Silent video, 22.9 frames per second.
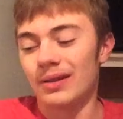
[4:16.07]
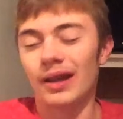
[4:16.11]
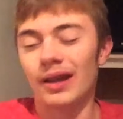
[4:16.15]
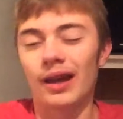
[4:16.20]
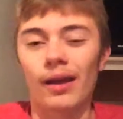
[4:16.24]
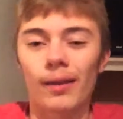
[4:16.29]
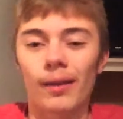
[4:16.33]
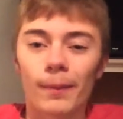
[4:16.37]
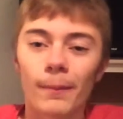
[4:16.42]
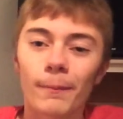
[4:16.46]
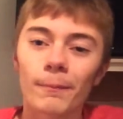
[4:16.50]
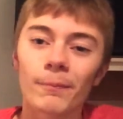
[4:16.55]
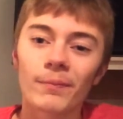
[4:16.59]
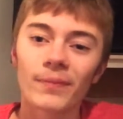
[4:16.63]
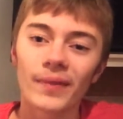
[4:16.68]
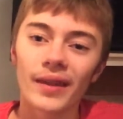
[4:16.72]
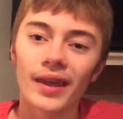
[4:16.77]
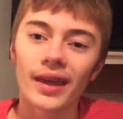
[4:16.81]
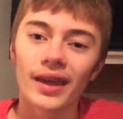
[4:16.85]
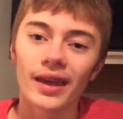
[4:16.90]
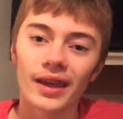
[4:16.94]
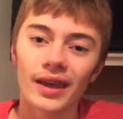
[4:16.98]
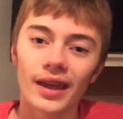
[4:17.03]
Alright.
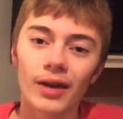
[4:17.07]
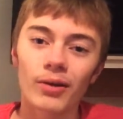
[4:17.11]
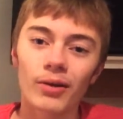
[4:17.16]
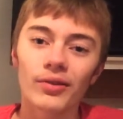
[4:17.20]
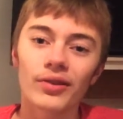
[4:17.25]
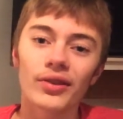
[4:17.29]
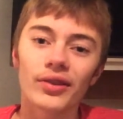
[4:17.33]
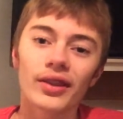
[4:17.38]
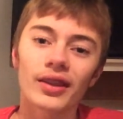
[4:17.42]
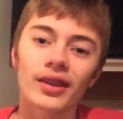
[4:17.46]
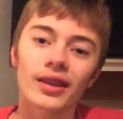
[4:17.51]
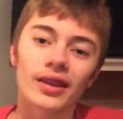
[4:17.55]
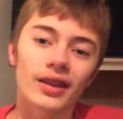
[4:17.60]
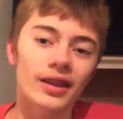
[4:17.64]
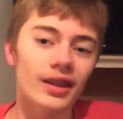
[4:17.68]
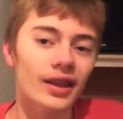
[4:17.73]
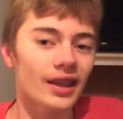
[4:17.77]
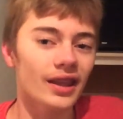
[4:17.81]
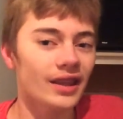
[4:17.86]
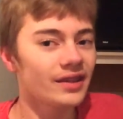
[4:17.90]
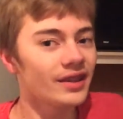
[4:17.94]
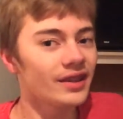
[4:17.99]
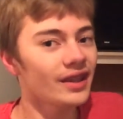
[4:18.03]
I
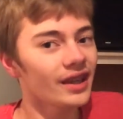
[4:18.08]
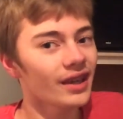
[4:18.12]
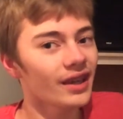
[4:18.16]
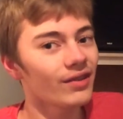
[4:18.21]
think